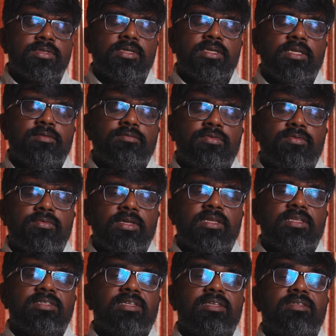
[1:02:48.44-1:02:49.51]
13, 15,
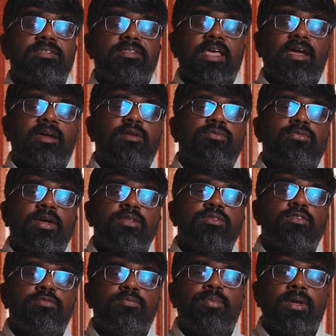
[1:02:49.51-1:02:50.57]
it said, sacrifice
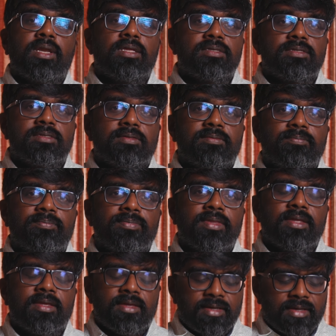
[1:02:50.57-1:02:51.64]
of praise.
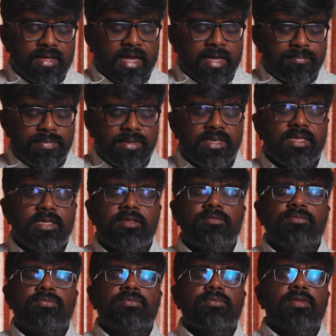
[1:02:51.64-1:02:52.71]
I
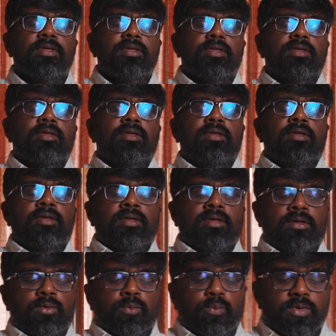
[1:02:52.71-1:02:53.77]
believe
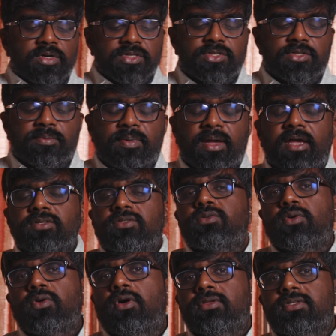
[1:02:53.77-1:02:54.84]
worship has
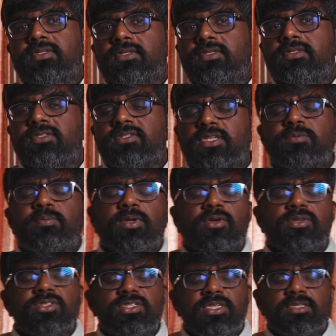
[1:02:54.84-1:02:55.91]
to cost us. Just
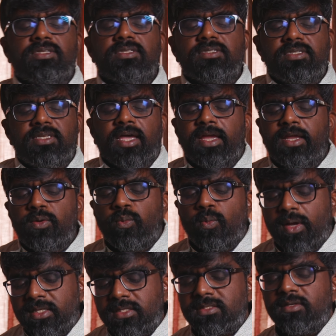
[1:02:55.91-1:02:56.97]
because Jesus died
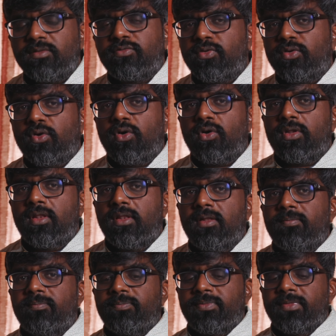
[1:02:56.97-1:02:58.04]
once and for all,
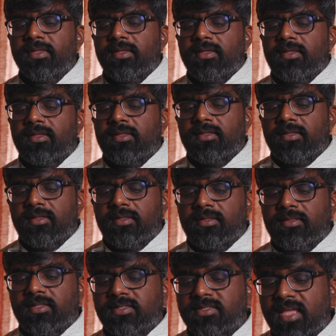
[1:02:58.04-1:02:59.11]

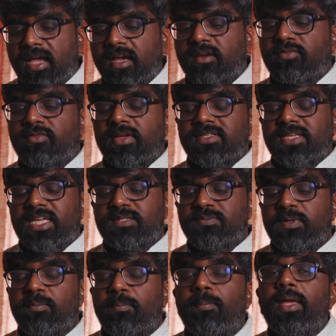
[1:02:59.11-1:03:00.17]
the sacrifice has
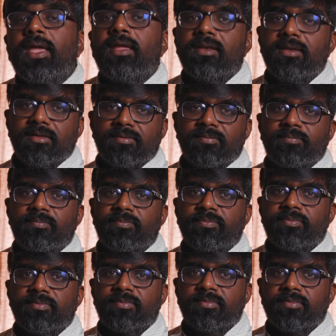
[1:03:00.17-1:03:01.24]
been paid,
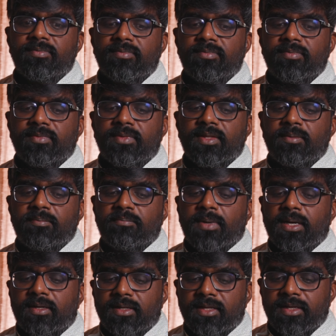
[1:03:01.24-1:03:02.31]

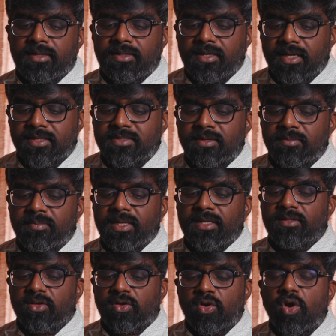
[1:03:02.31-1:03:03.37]
but it doesn't mean the